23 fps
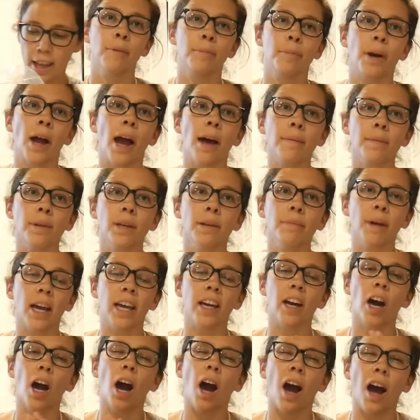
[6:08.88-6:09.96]
Probably
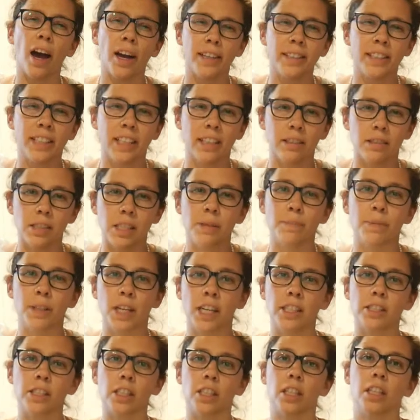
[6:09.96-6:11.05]
my odd guilty
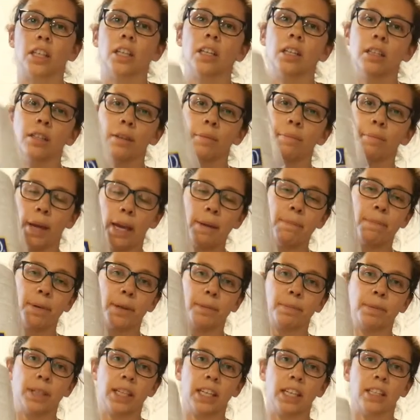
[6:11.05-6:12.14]
pleasure,
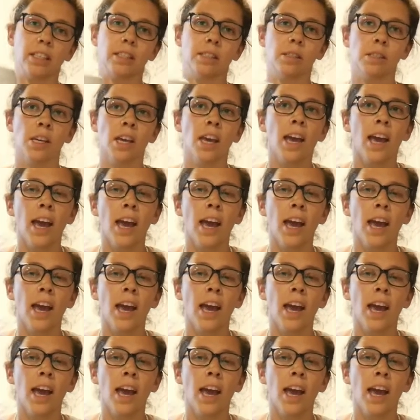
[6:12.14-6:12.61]
paper plates.